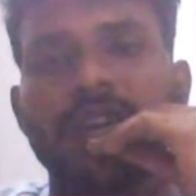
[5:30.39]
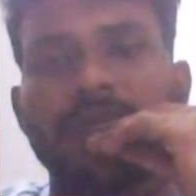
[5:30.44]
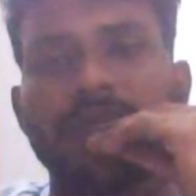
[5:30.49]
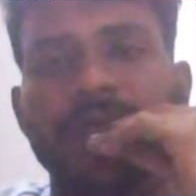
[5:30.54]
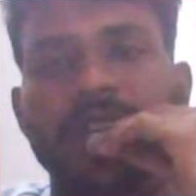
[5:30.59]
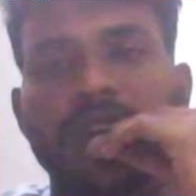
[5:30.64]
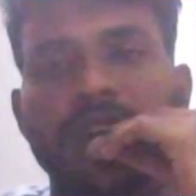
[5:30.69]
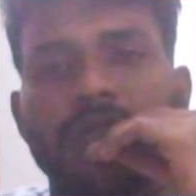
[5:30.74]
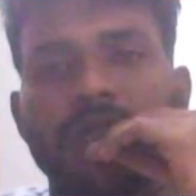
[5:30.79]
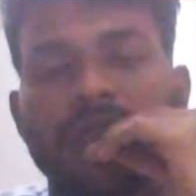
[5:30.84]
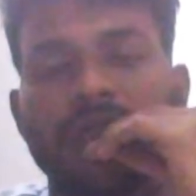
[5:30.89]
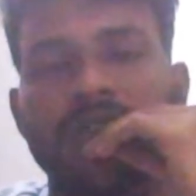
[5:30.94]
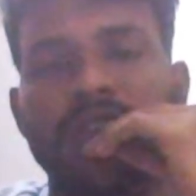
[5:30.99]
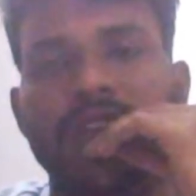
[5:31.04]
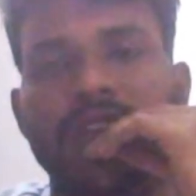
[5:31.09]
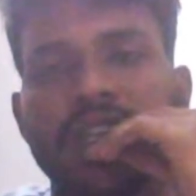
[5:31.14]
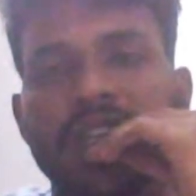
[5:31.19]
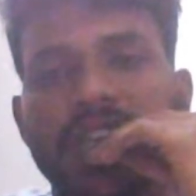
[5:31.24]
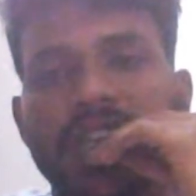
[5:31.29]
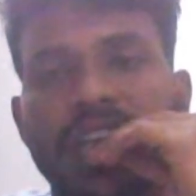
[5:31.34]
connect
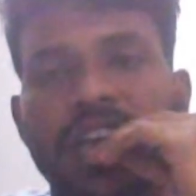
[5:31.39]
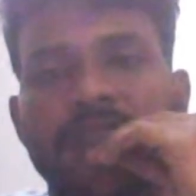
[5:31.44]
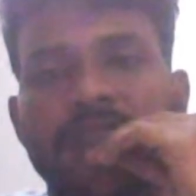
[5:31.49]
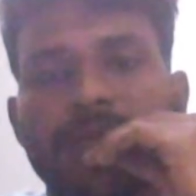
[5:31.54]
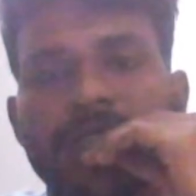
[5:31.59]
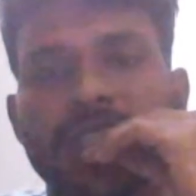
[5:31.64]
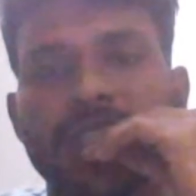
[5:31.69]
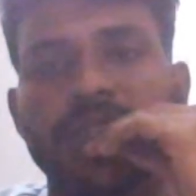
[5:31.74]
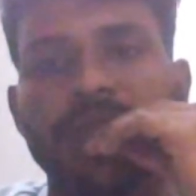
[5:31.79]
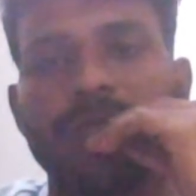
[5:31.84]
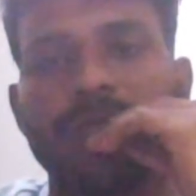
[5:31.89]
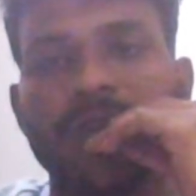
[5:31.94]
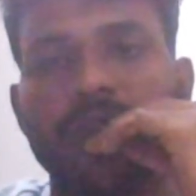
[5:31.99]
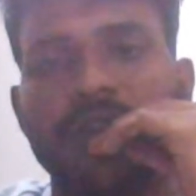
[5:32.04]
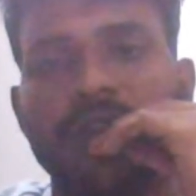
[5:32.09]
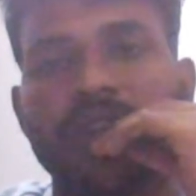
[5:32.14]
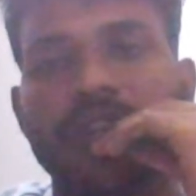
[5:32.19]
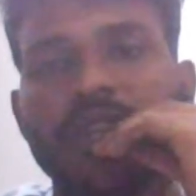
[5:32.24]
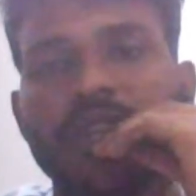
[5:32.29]
automatically by itself